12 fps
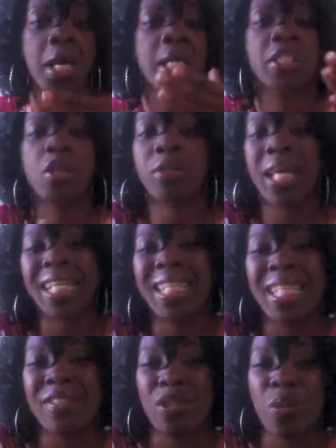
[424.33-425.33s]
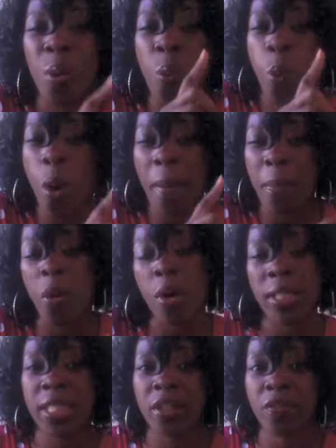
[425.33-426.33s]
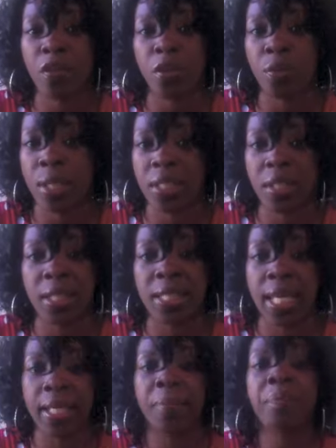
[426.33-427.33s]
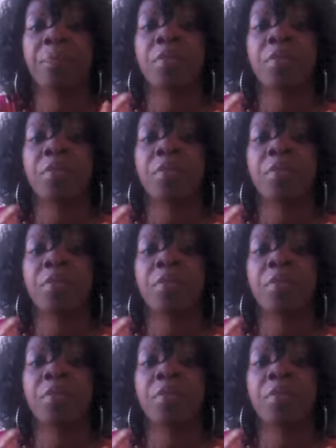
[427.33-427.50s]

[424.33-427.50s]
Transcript: So that leaves you with 1 more liter for the rest of the day.